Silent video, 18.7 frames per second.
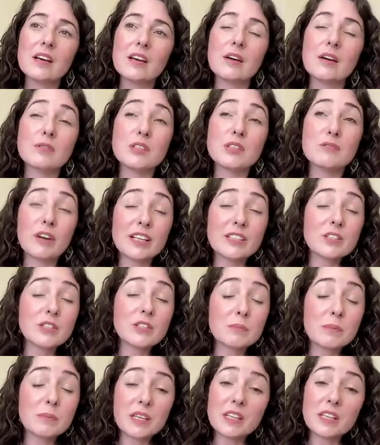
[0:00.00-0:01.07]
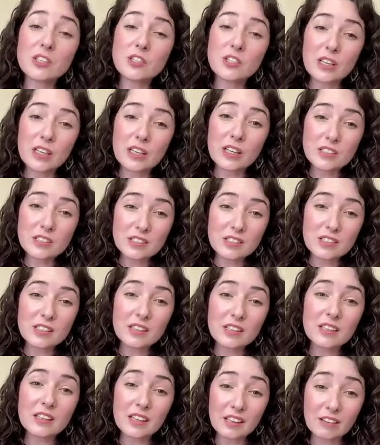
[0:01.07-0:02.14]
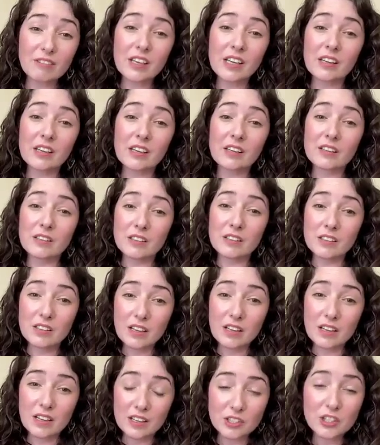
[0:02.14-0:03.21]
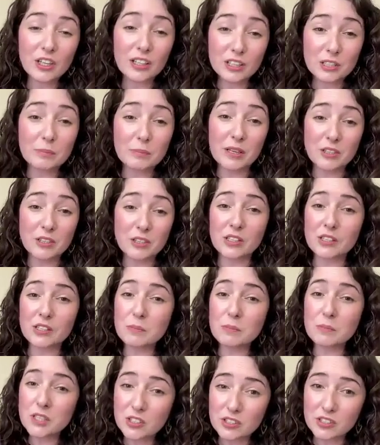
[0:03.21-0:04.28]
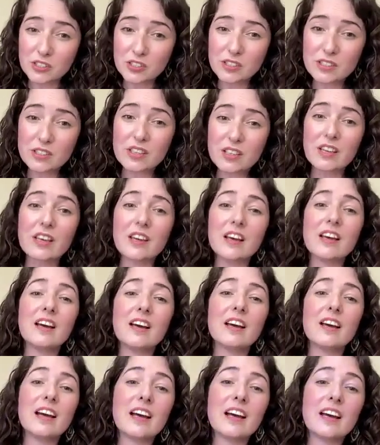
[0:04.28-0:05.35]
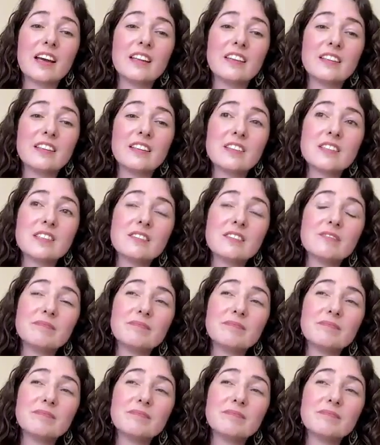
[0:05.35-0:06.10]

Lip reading: be initiated in giving Shaktipat transmissions, and